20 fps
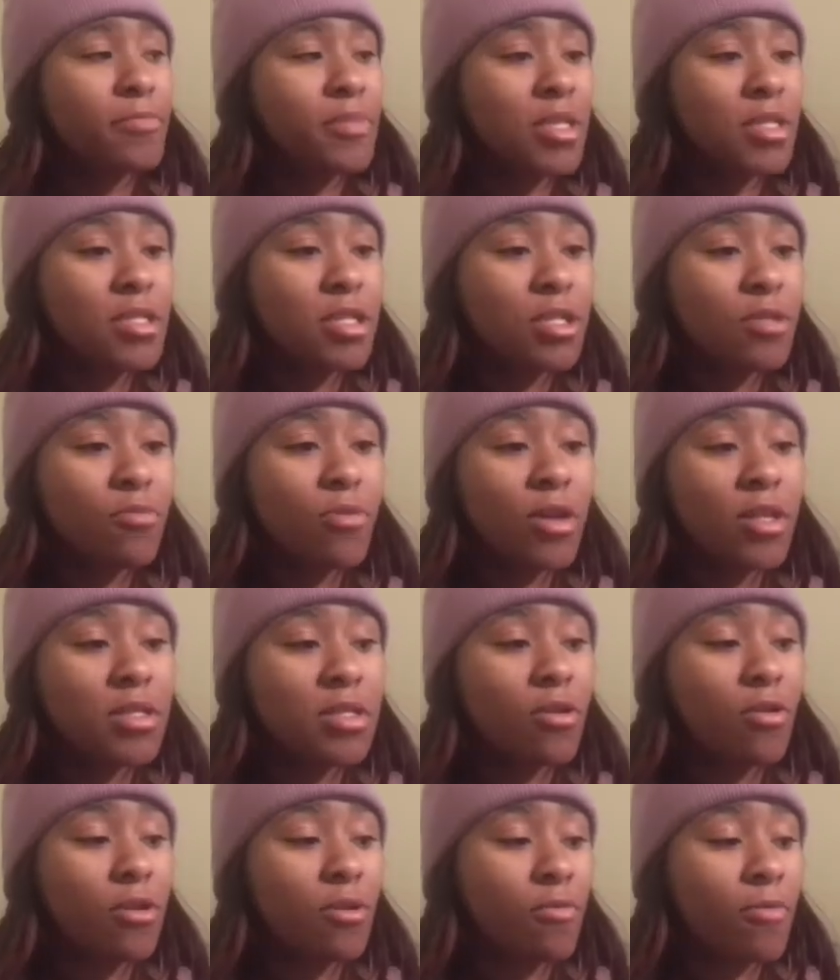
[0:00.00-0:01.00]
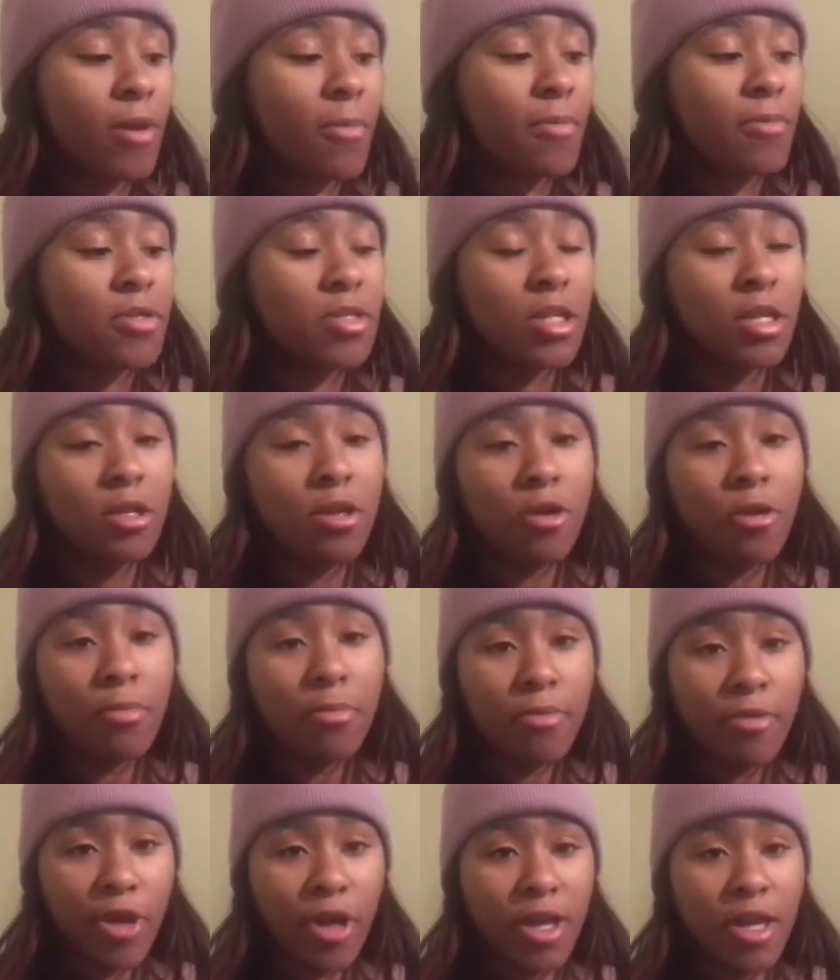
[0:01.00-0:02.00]
This is what's going to represent your
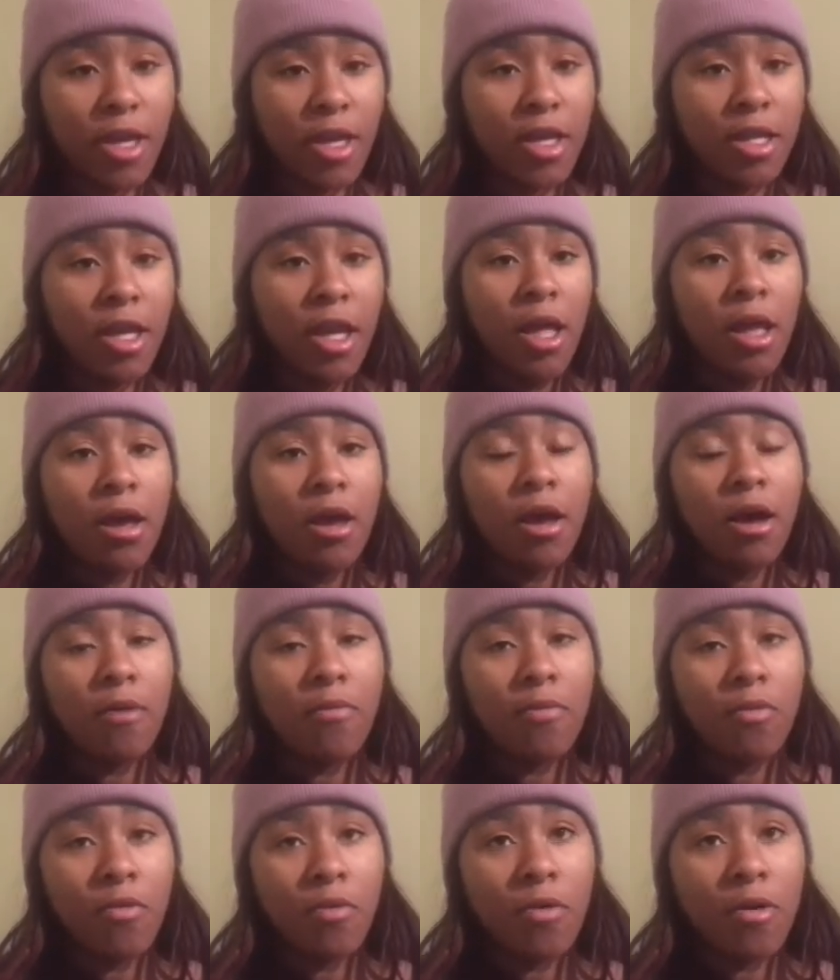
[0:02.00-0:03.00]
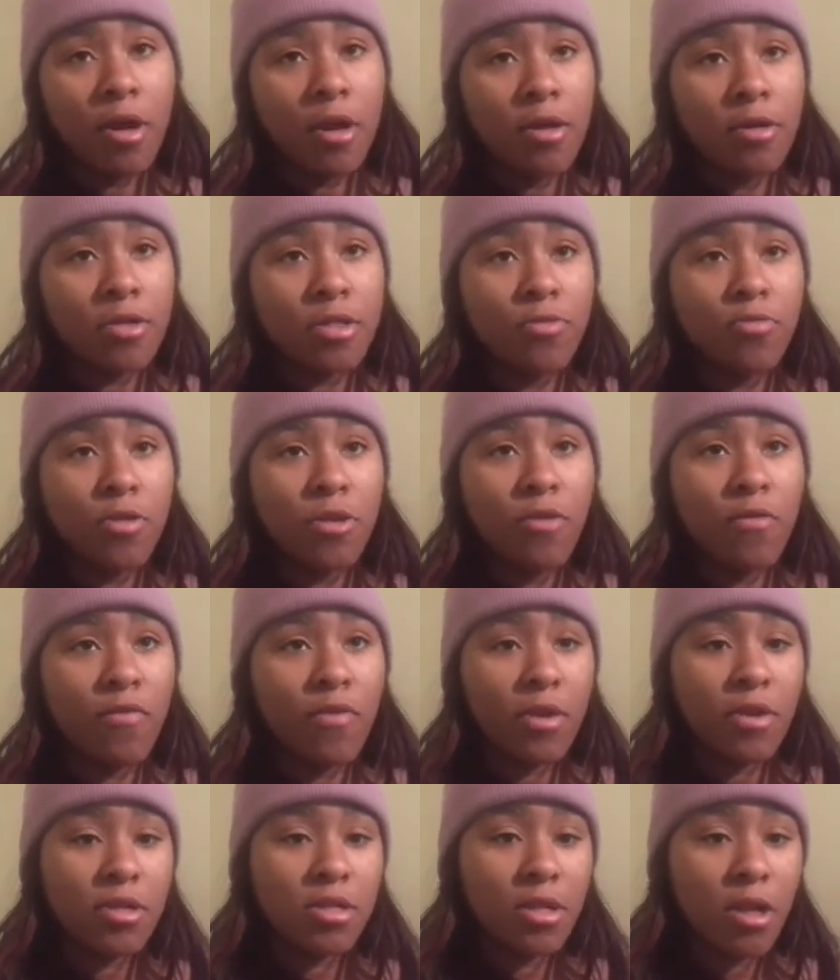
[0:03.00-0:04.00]
brand. Of course, when you
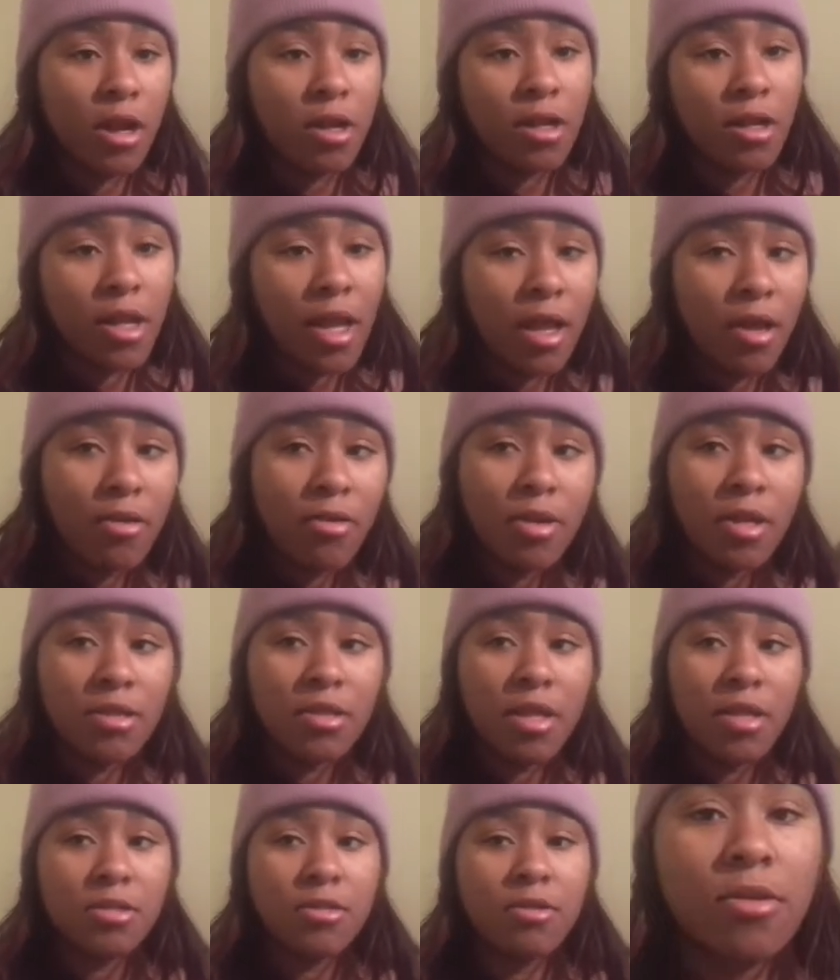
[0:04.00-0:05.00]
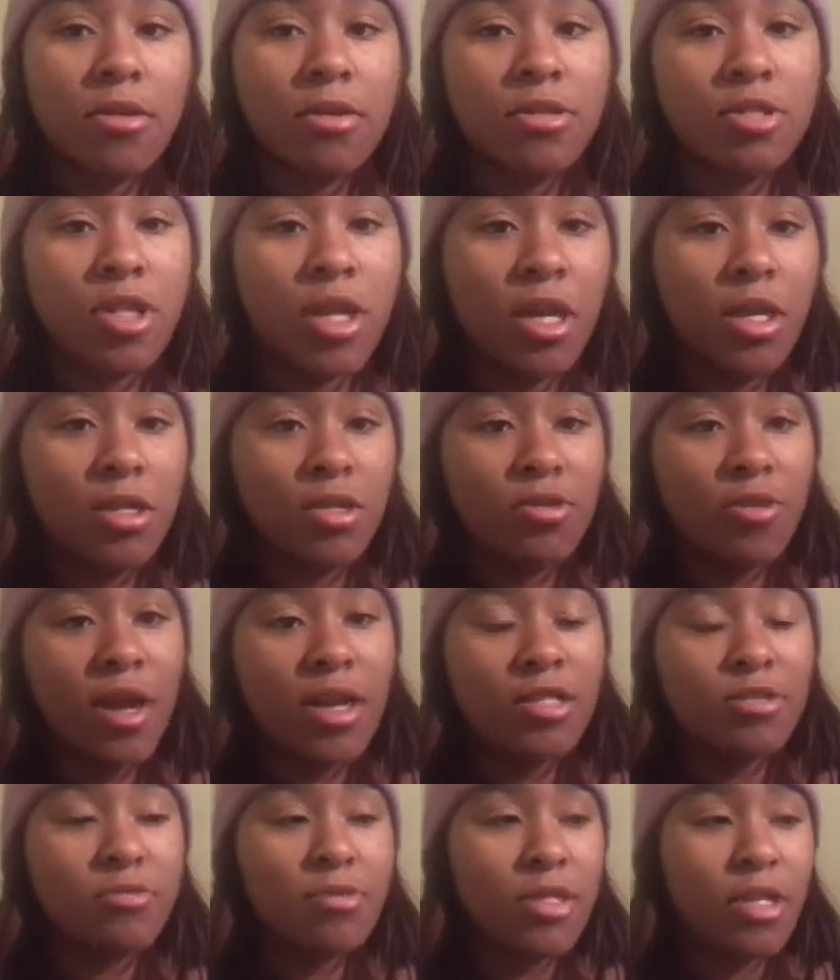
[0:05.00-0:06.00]
first starting out, things are to change
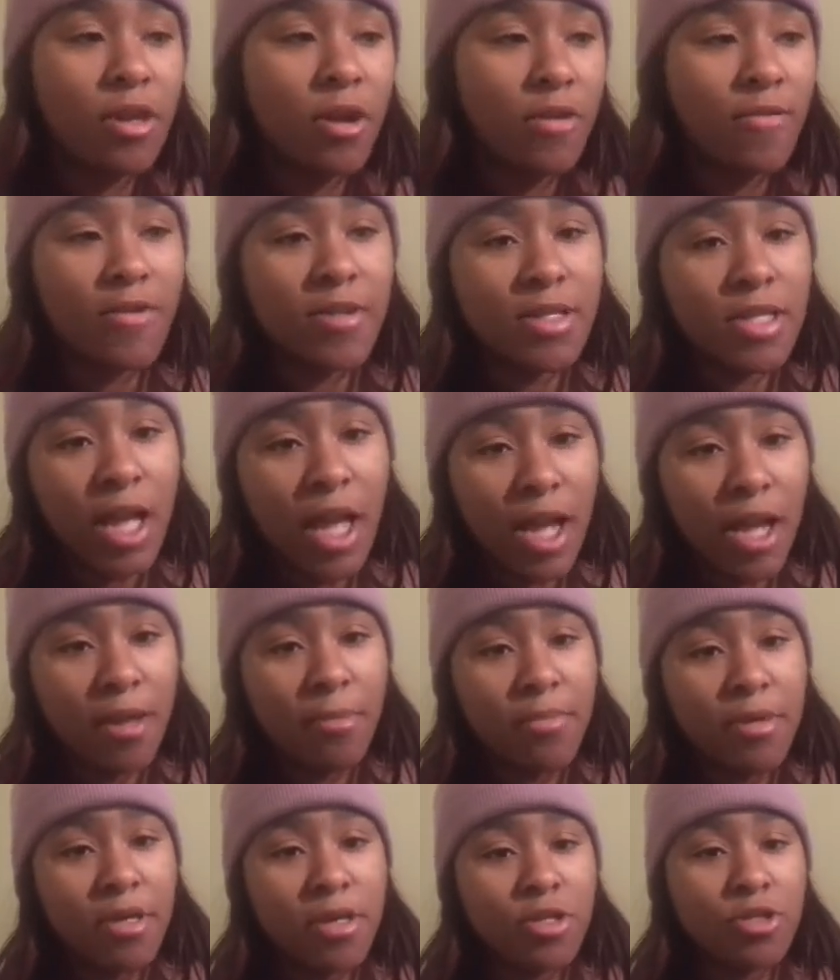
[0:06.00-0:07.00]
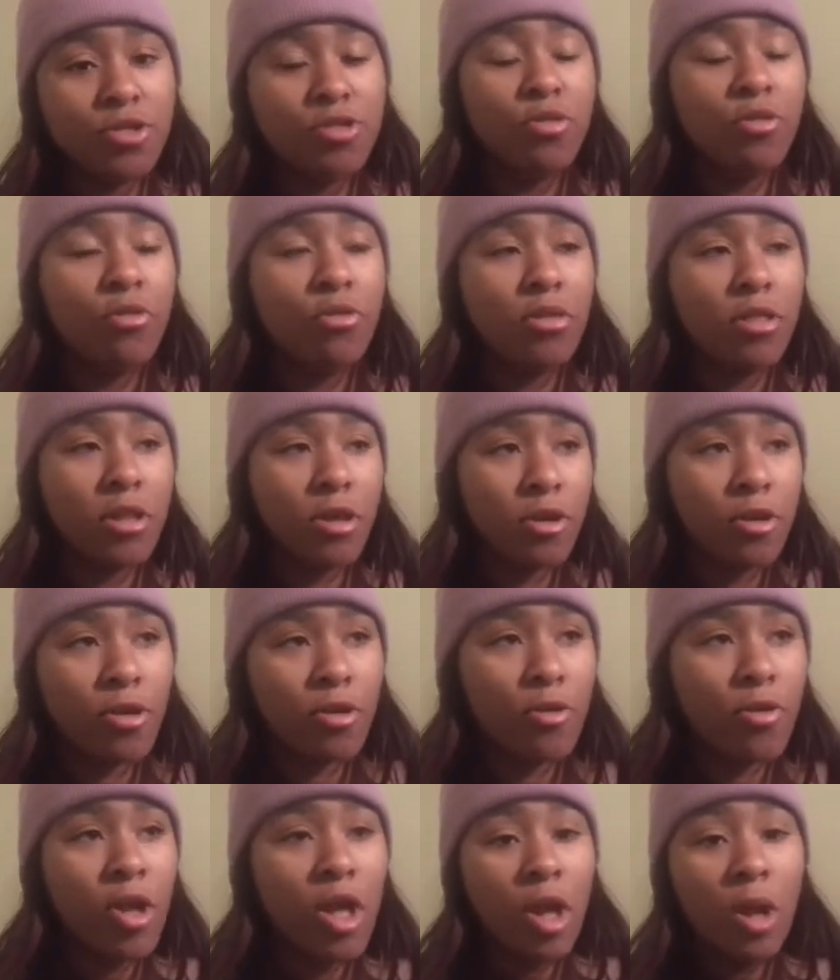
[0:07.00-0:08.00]
gradually over time, because you'll
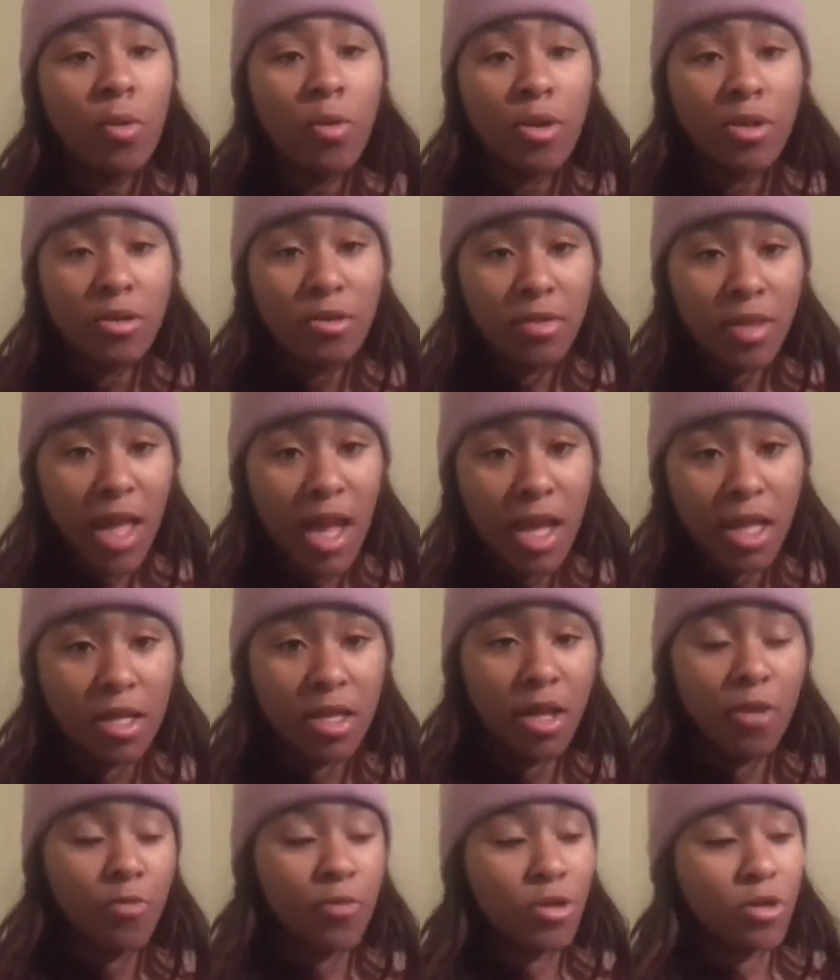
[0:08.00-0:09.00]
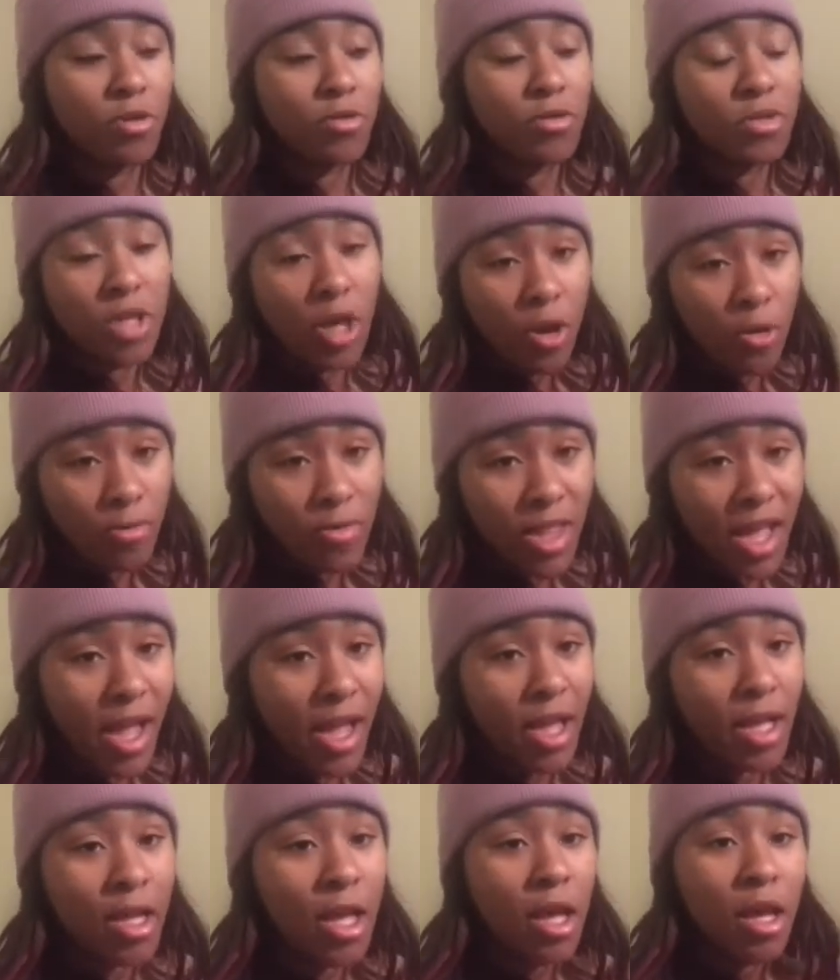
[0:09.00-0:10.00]
learn what you like and what you don't
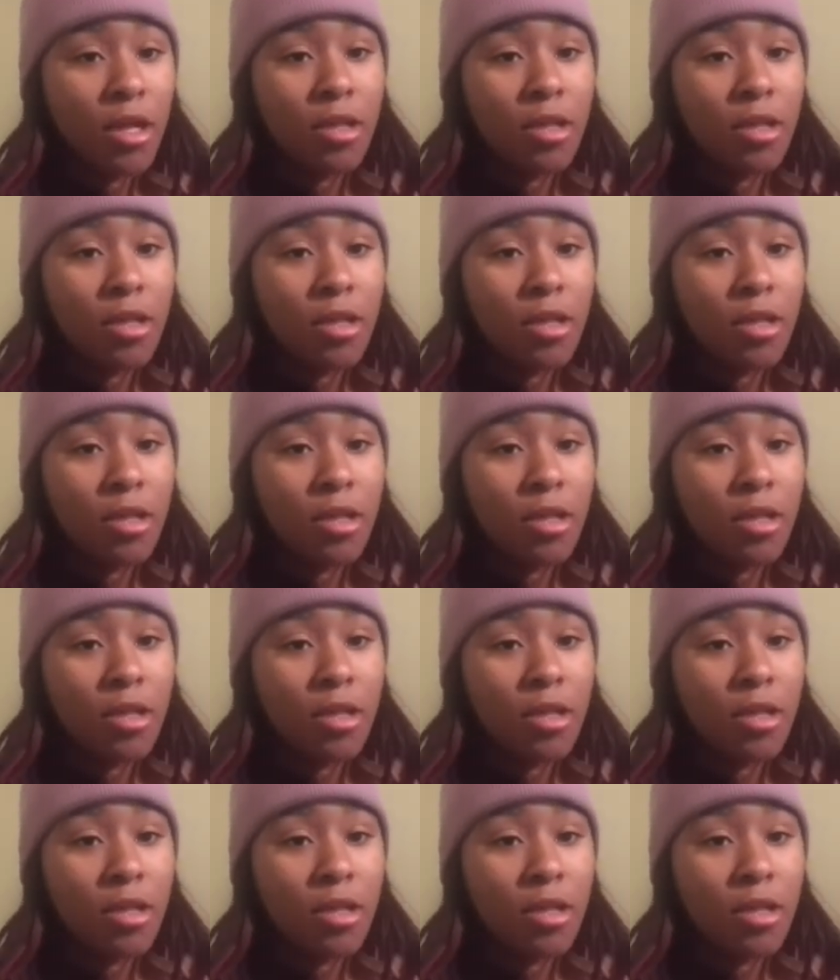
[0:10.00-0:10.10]
like.